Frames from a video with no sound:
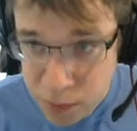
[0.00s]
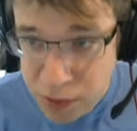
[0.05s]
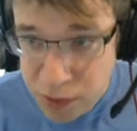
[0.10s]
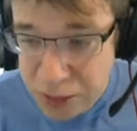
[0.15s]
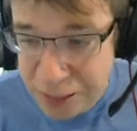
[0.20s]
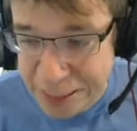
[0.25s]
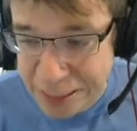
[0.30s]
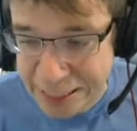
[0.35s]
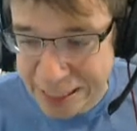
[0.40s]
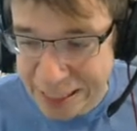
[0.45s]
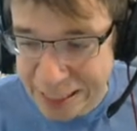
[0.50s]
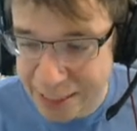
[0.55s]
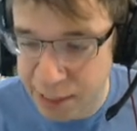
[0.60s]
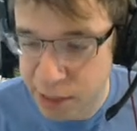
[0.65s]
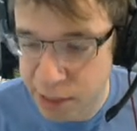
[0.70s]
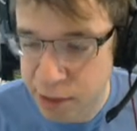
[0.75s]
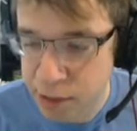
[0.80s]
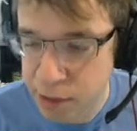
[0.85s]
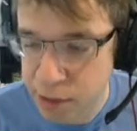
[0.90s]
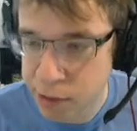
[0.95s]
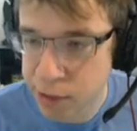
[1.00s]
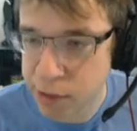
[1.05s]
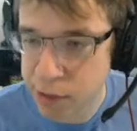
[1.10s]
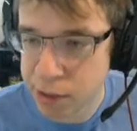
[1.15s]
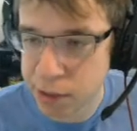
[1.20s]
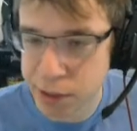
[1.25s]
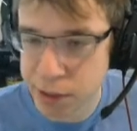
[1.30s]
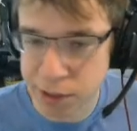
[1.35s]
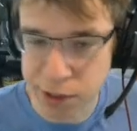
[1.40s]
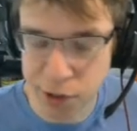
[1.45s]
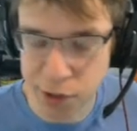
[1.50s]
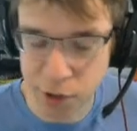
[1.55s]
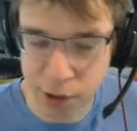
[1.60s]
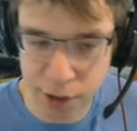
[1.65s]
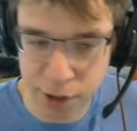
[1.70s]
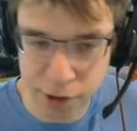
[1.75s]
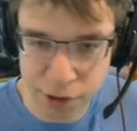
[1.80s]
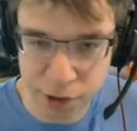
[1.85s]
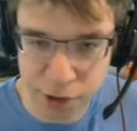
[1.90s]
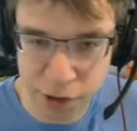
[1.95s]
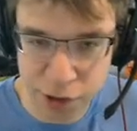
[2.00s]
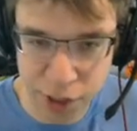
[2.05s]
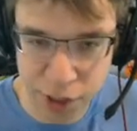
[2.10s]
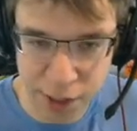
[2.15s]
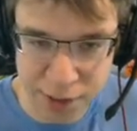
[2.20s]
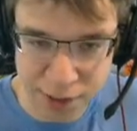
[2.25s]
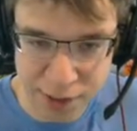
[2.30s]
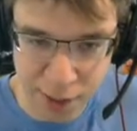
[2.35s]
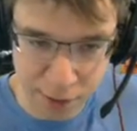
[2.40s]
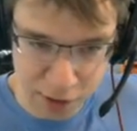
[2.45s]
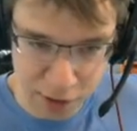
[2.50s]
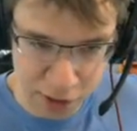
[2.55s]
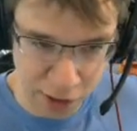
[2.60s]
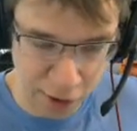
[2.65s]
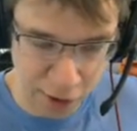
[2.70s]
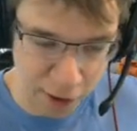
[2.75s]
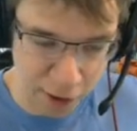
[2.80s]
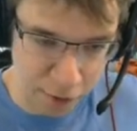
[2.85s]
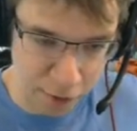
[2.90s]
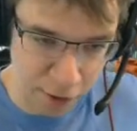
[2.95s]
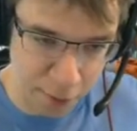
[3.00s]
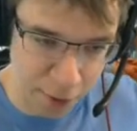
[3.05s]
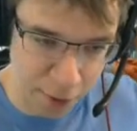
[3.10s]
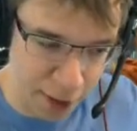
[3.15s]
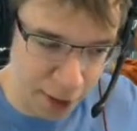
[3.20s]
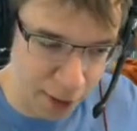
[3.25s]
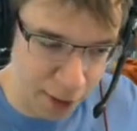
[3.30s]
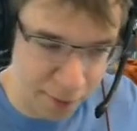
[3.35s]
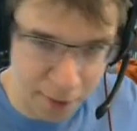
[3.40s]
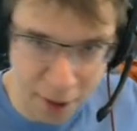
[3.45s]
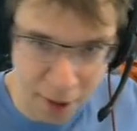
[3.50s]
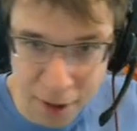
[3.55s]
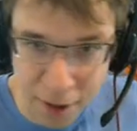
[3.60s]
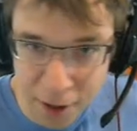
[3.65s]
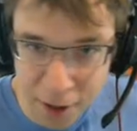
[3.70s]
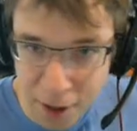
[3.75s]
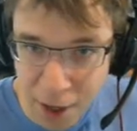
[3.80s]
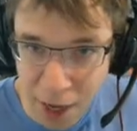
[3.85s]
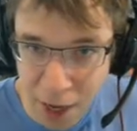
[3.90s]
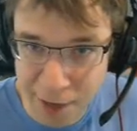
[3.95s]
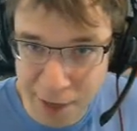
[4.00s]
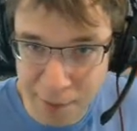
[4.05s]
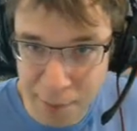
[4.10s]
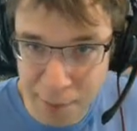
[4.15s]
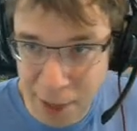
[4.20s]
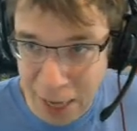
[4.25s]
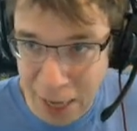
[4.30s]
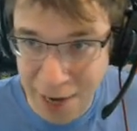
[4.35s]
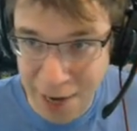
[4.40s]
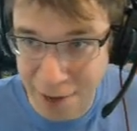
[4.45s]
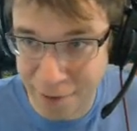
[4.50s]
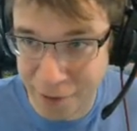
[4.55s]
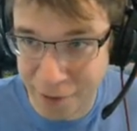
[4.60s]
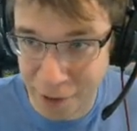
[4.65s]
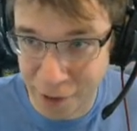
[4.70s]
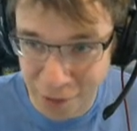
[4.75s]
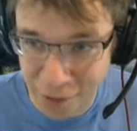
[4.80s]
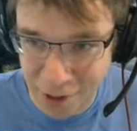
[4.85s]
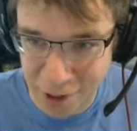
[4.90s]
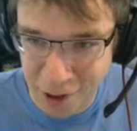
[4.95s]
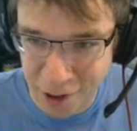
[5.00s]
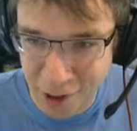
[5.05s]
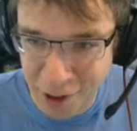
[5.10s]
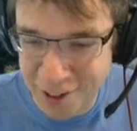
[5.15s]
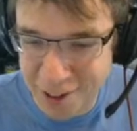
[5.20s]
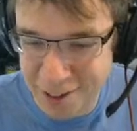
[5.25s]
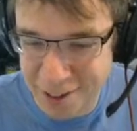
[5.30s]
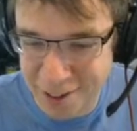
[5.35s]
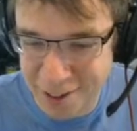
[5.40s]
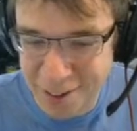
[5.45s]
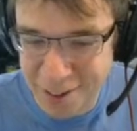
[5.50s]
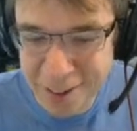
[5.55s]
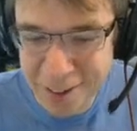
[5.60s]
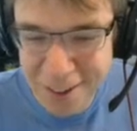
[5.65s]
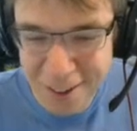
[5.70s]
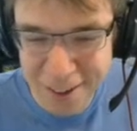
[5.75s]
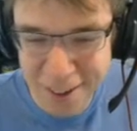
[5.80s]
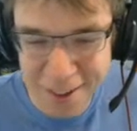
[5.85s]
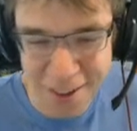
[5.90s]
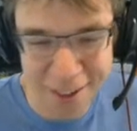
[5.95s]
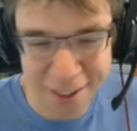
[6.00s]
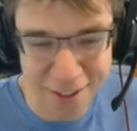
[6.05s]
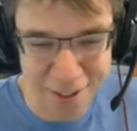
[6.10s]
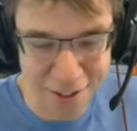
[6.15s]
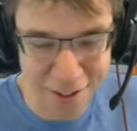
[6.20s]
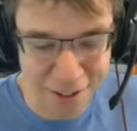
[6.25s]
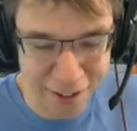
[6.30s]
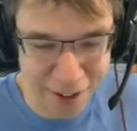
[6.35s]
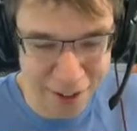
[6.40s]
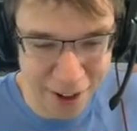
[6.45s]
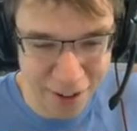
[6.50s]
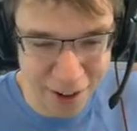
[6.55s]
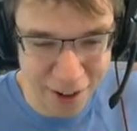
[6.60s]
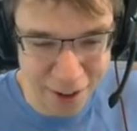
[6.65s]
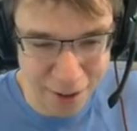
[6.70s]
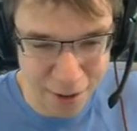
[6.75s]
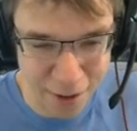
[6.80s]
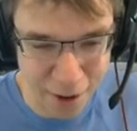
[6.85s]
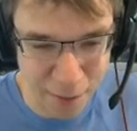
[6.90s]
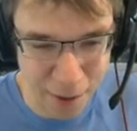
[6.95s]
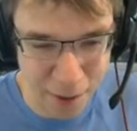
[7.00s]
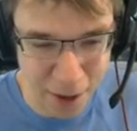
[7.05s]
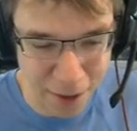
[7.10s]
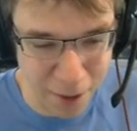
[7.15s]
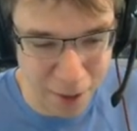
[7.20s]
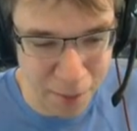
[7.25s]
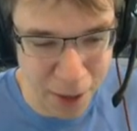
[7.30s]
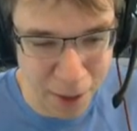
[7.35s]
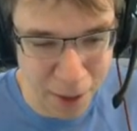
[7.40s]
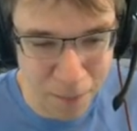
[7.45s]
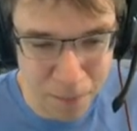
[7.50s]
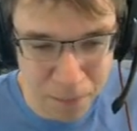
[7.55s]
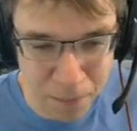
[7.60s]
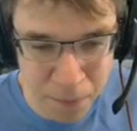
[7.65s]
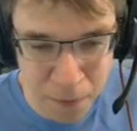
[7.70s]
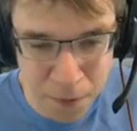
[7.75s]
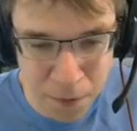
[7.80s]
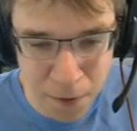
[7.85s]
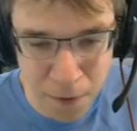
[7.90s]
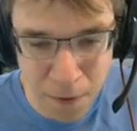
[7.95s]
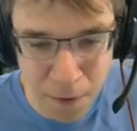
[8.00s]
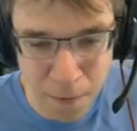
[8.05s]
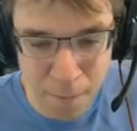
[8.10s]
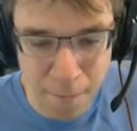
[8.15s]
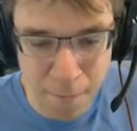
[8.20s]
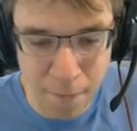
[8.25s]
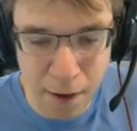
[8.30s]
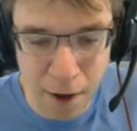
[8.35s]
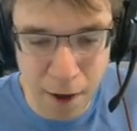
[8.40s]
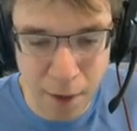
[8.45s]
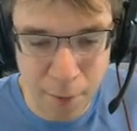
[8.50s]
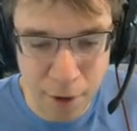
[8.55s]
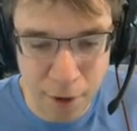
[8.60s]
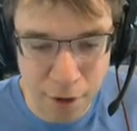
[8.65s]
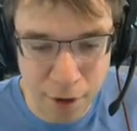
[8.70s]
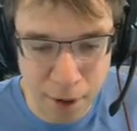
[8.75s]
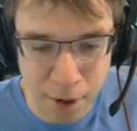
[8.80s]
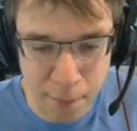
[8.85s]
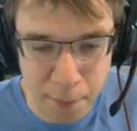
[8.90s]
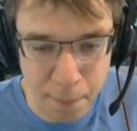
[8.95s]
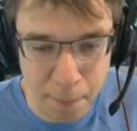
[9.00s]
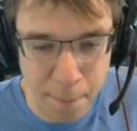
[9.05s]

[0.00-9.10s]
seed. So there's a good chance that was the correct way to play it, but I didn't pick any of them, so it's certainly not right to start picking them now. I'm going to skip.